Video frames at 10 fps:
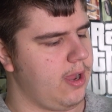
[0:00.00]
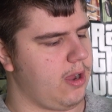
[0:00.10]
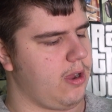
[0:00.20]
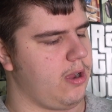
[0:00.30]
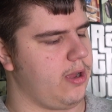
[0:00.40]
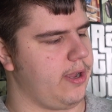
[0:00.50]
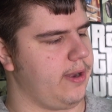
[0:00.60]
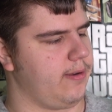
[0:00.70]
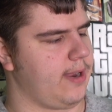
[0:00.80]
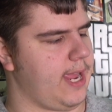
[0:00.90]

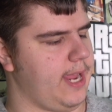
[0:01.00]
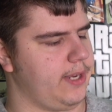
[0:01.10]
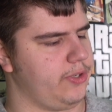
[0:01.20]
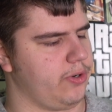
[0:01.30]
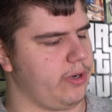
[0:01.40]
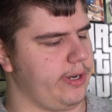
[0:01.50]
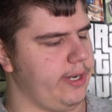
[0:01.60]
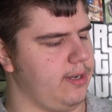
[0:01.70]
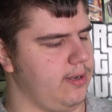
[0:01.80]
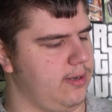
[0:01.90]
on
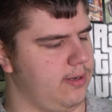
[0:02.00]
Android.